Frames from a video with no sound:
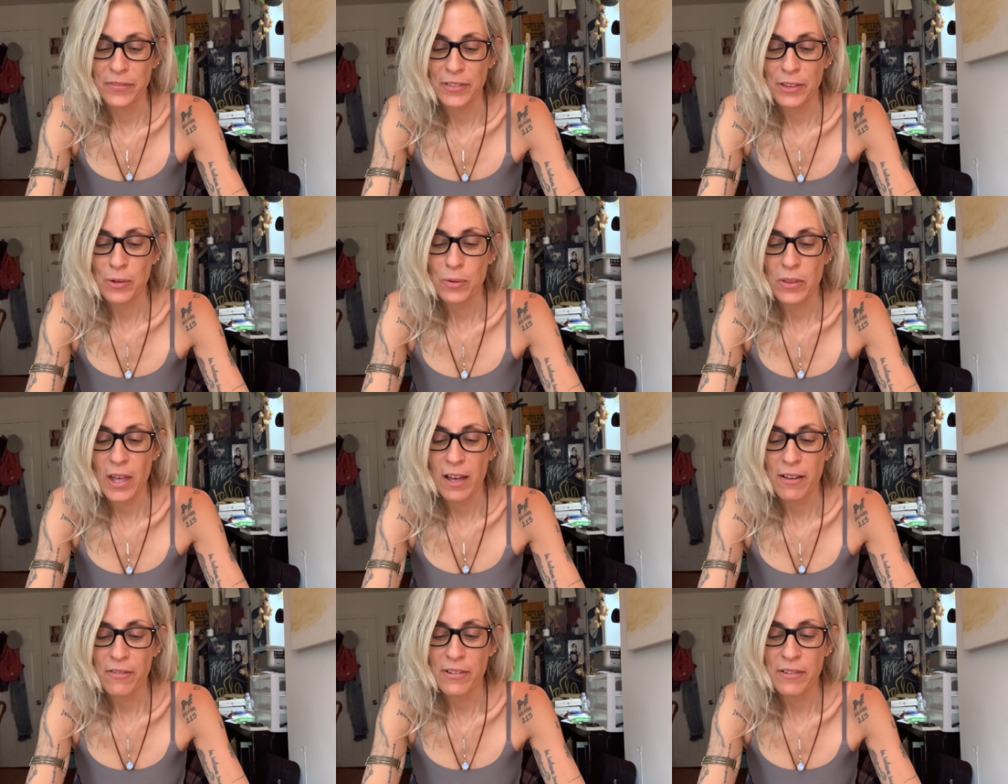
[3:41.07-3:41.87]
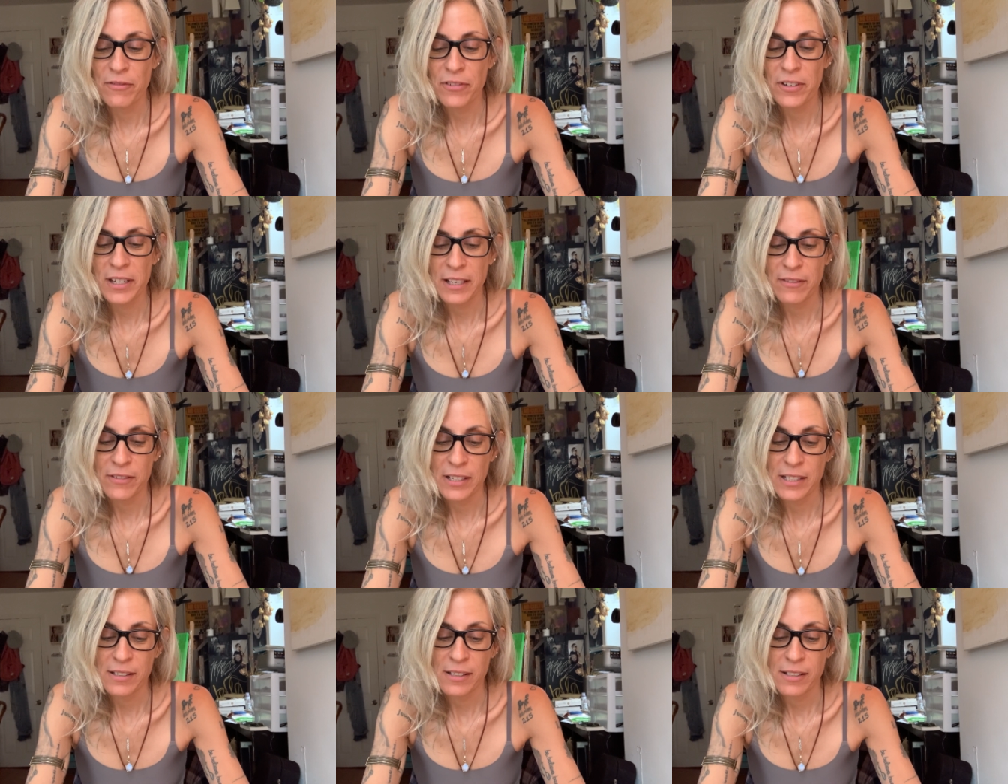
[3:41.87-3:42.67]
Through love and
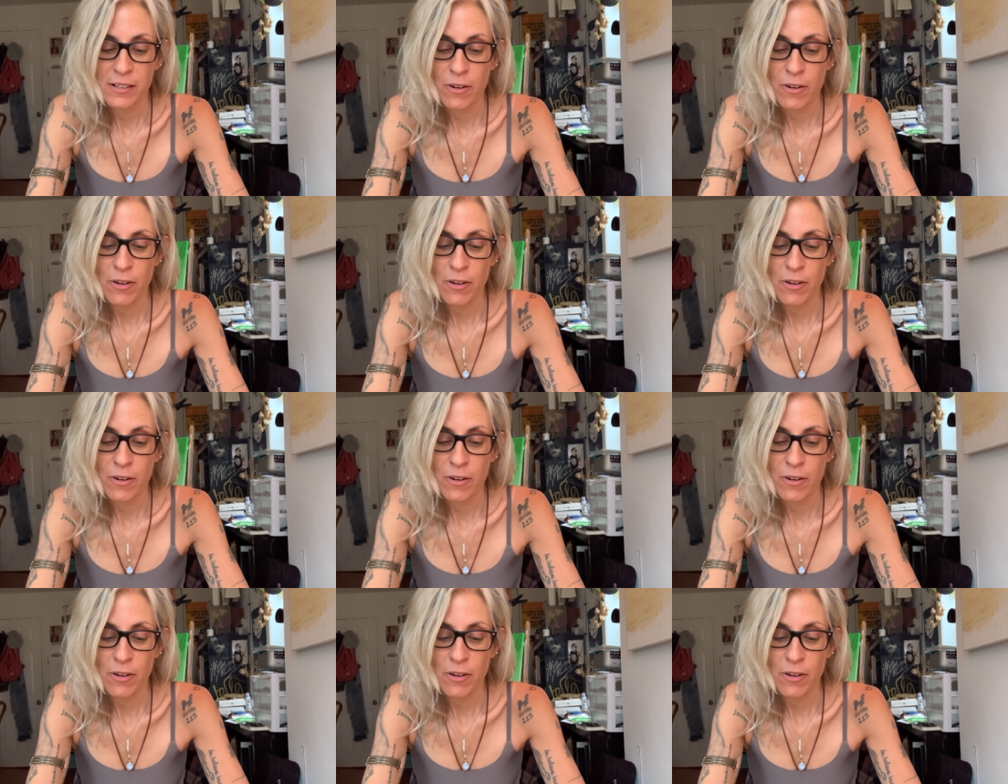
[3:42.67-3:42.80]
forgiveness,